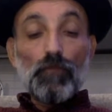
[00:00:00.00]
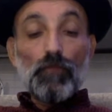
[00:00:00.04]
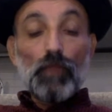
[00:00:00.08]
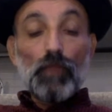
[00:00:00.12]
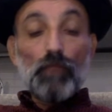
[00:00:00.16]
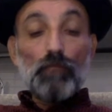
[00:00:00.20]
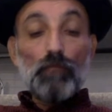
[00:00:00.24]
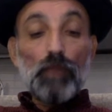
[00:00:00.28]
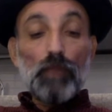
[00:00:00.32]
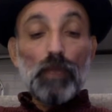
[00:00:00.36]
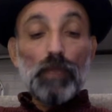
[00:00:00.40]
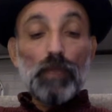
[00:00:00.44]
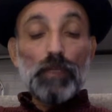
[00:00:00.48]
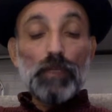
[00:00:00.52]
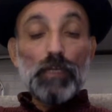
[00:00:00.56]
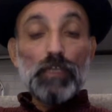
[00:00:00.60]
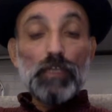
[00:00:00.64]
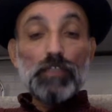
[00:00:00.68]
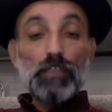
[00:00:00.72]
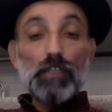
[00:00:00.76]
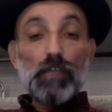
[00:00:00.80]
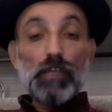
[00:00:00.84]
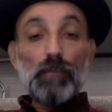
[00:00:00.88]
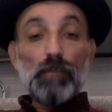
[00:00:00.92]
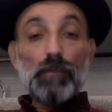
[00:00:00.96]
My
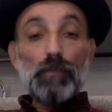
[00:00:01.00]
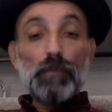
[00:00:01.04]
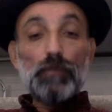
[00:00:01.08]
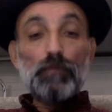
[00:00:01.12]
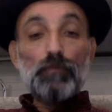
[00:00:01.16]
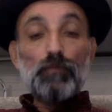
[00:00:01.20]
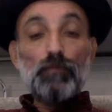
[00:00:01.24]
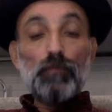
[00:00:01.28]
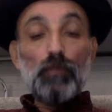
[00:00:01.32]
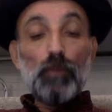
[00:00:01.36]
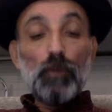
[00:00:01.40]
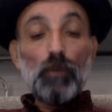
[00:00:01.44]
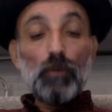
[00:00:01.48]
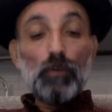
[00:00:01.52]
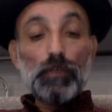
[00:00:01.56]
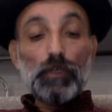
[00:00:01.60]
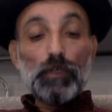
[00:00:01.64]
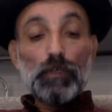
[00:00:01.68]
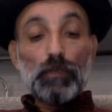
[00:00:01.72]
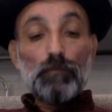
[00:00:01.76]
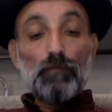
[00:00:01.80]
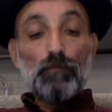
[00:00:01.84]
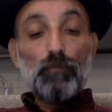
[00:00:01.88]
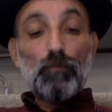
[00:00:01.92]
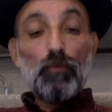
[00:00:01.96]
next topic,
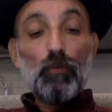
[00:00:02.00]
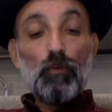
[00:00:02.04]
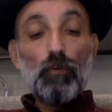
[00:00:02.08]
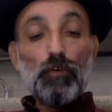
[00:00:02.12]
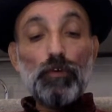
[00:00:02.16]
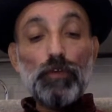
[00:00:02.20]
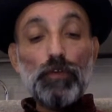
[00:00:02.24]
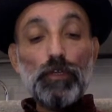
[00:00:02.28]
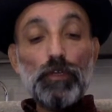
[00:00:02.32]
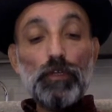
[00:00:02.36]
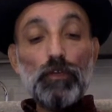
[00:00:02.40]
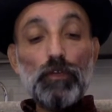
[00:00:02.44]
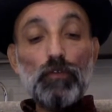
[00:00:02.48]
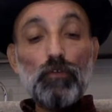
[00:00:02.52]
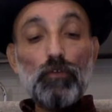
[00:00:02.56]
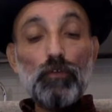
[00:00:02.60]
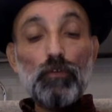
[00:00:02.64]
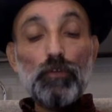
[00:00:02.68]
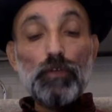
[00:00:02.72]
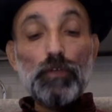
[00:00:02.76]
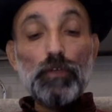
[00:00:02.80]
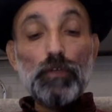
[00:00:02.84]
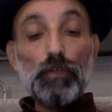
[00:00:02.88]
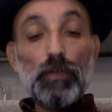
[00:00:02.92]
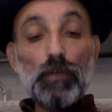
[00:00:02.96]
okay, Boeing
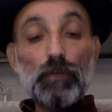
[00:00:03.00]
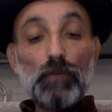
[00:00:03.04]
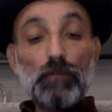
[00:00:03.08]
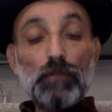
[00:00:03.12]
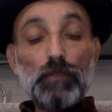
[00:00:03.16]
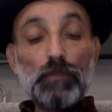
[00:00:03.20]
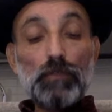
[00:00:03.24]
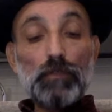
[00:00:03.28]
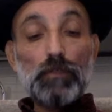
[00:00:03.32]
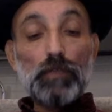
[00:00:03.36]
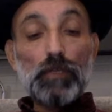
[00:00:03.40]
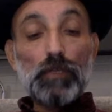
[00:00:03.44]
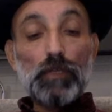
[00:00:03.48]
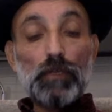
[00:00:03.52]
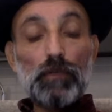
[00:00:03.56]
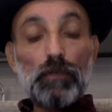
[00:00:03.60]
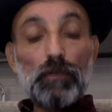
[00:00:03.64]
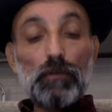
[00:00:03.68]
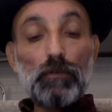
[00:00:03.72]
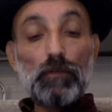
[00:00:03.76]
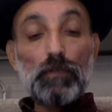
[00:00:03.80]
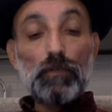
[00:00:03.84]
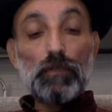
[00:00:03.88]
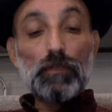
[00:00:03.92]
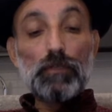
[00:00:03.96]
going down the drain.
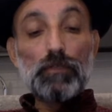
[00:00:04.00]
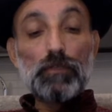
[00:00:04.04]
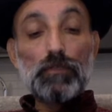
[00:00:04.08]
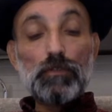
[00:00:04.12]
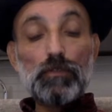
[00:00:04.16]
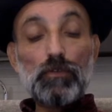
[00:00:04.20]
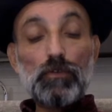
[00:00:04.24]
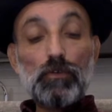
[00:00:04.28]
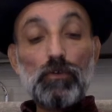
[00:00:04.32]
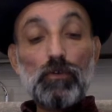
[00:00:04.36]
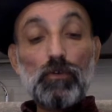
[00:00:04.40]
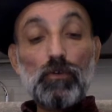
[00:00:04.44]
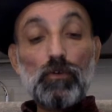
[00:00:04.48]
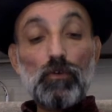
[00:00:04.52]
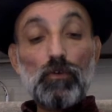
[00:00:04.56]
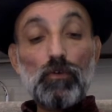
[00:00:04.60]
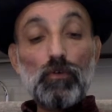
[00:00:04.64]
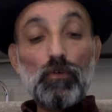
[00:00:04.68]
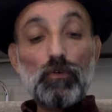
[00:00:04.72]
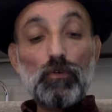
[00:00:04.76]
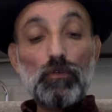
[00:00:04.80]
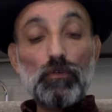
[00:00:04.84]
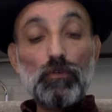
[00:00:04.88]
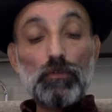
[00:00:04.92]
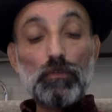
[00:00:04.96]
Okay,
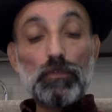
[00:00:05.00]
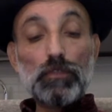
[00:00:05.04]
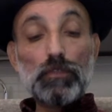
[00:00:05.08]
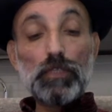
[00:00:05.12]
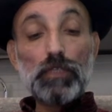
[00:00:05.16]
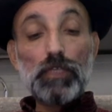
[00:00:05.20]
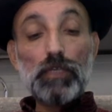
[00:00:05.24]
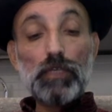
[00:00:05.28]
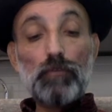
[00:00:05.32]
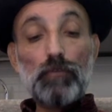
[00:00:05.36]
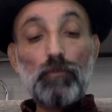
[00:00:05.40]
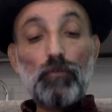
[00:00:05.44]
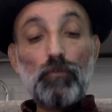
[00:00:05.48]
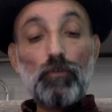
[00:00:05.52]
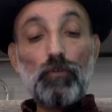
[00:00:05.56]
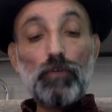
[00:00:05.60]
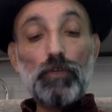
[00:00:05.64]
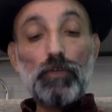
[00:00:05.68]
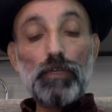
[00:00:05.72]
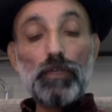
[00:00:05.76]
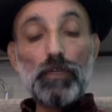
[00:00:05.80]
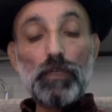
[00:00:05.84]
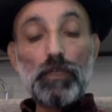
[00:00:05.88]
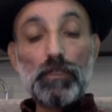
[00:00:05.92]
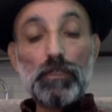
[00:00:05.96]
so looks like
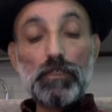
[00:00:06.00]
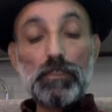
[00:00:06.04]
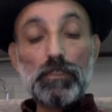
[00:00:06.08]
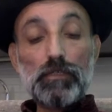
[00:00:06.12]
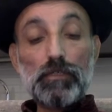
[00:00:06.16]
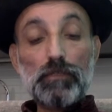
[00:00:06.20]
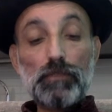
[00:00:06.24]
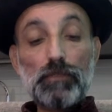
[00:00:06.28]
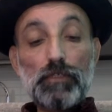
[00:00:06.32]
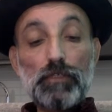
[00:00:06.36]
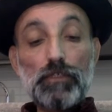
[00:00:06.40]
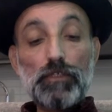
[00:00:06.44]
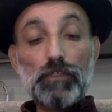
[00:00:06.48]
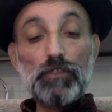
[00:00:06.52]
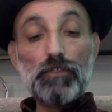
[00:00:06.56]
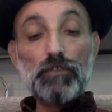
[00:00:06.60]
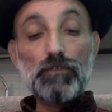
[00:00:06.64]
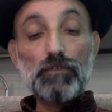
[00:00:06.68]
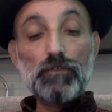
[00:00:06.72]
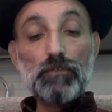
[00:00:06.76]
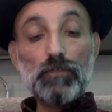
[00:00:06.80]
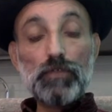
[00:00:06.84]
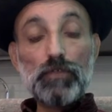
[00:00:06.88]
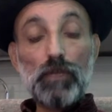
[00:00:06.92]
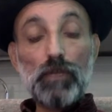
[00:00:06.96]
Boeing has some
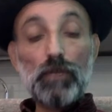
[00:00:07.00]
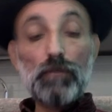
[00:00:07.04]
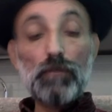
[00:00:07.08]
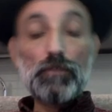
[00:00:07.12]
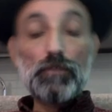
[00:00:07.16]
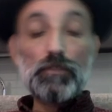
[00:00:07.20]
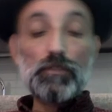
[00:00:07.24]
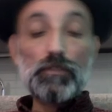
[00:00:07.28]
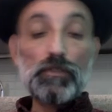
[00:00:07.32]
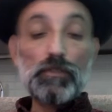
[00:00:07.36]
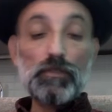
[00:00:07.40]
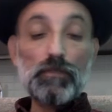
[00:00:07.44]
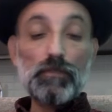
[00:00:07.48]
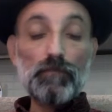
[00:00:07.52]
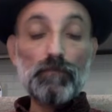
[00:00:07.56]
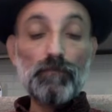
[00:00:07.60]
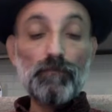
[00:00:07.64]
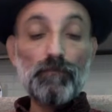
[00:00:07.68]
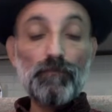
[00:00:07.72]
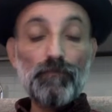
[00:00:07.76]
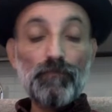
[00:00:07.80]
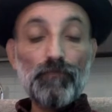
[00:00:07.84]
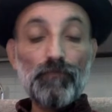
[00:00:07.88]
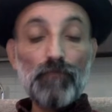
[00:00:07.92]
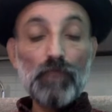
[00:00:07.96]
issues, obviously.
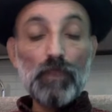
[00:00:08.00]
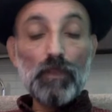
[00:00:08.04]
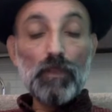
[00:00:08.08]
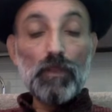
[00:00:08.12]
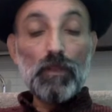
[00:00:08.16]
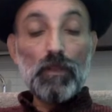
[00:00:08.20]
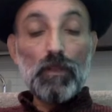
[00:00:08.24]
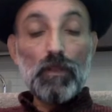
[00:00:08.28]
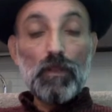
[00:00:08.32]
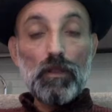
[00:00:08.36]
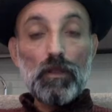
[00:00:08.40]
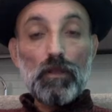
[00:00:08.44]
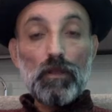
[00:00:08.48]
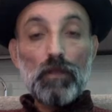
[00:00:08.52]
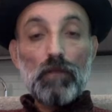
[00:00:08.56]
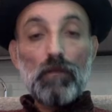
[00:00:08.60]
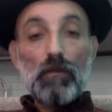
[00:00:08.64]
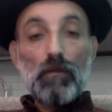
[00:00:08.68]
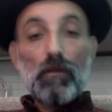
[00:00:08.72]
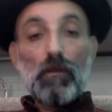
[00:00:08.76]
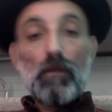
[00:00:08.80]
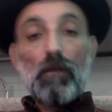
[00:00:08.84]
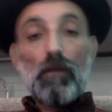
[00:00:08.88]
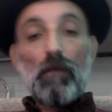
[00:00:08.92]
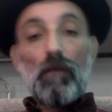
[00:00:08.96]

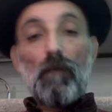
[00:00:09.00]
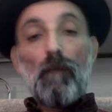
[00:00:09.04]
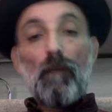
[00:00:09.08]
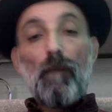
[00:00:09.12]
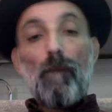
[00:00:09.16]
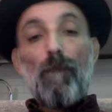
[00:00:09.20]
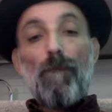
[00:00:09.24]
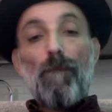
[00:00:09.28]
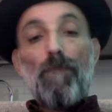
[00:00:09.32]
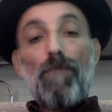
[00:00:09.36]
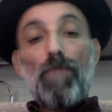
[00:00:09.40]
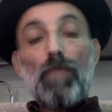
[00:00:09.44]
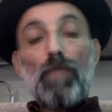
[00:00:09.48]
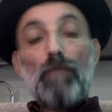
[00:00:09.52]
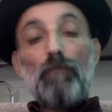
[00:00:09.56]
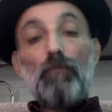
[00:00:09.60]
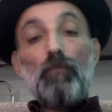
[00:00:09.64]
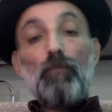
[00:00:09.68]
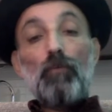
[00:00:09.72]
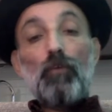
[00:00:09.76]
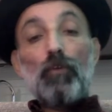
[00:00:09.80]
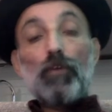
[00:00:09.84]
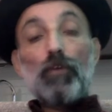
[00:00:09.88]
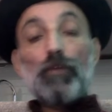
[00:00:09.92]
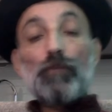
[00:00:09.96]

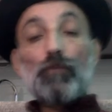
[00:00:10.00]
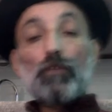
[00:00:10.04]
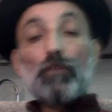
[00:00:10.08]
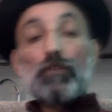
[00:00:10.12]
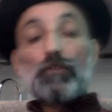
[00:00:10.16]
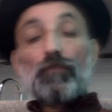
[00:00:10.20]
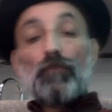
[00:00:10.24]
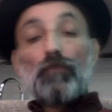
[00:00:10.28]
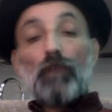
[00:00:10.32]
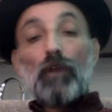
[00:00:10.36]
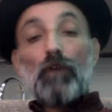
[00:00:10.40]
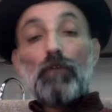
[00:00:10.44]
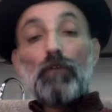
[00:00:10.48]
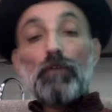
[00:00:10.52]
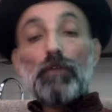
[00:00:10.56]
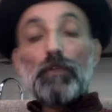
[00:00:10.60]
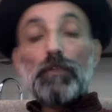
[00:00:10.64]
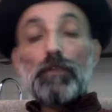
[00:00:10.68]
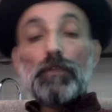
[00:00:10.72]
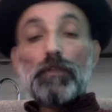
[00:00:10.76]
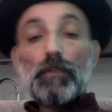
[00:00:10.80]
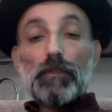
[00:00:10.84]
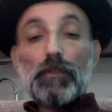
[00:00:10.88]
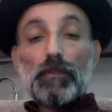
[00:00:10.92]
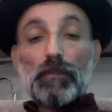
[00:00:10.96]
Boeing was
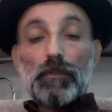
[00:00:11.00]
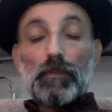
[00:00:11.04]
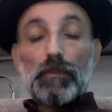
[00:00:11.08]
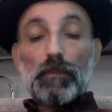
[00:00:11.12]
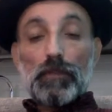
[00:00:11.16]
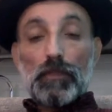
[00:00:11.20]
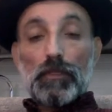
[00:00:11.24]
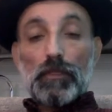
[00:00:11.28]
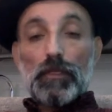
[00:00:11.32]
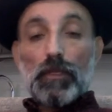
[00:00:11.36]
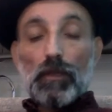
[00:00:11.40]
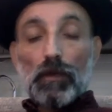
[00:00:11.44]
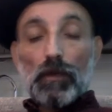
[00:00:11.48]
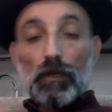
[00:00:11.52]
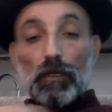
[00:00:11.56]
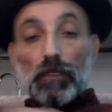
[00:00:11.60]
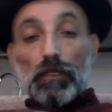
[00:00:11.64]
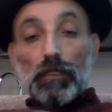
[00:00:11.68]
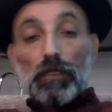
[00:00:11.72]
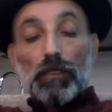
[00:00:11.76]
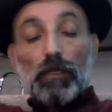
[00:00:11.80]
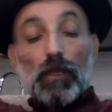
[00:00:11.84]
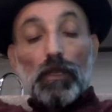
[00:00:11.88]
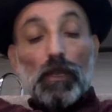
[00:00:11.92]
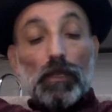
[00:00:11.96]
founded in the
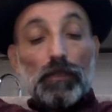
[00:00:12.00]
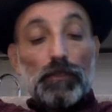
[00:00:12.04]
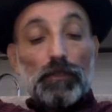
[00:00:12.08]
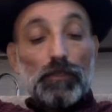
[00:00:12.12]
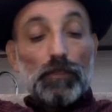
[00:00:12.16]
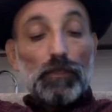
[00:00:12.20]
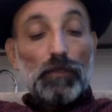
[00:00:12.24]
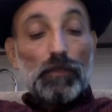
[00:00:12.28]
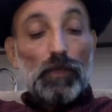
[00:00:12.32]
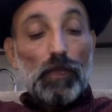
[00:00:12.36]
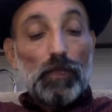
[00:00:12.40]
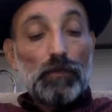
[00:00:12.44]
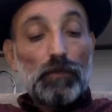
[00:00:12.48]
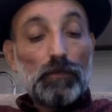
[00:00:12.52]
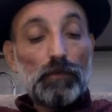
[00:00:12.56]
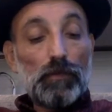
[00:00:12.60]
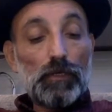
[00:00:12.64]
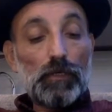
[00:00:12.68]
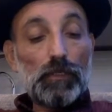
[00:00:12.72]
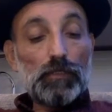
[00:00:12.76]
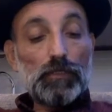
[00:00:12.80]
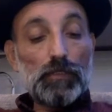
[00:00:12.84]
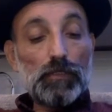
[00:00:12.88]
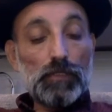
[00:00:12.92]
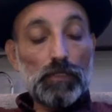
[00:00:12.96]
early
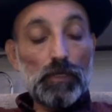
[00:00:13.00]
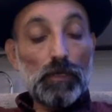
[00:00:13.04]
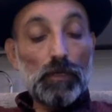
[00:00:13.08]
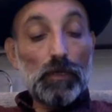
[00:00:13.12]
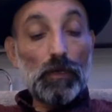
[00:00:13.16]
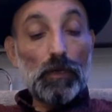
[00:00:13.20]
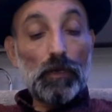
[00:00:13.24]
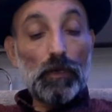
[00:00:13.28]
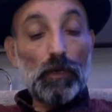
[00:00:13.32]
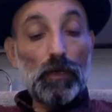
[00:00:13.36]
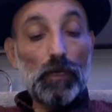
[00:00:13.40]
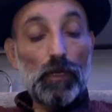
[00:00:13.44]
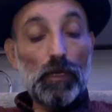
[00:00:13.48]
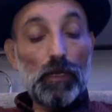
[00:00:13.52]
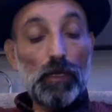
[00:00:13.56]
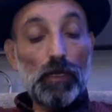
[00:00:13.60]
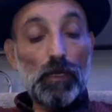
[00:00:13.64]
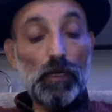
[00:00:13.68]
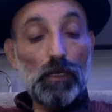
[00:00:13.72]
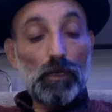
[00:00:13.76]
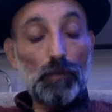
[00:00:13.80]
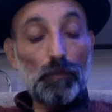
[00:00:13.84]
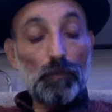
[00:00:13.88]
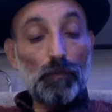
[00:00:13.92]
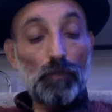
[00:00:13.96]
1900s
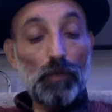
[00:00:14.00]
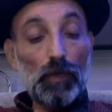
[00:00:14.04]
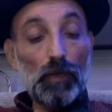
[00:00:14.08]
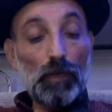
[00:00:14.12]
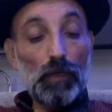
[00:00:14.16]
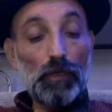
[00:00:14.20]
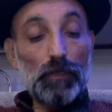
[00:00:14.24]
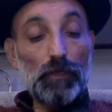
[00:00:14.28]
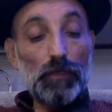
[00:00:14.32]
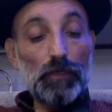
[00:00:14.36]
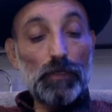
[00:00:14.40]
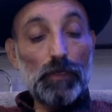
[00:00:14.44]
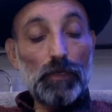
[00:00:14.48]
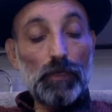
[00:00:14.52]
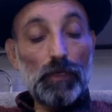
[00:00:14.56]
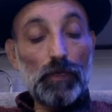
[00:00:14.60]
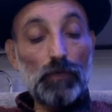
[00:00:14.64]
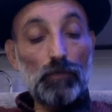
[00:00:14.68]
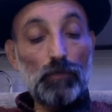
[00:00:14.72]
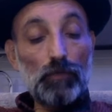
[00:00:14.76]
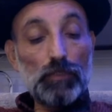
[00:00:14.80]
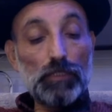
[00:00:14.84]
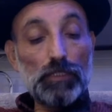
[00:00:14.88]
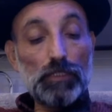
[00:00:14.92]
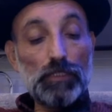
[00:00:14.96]
by,
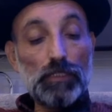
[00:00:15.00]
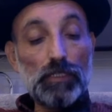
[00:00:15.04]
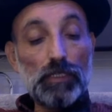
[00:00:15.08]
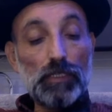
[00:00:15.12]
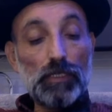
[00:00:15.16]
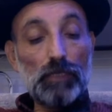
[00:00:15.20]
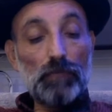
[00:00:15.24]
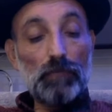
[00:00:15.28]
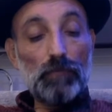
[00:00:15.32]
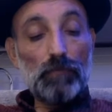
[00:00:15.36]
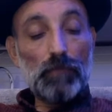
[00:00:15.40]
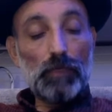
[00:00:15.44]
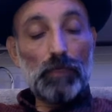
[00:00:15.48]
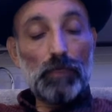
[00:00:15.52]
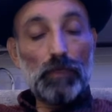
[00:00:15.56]
what's his name?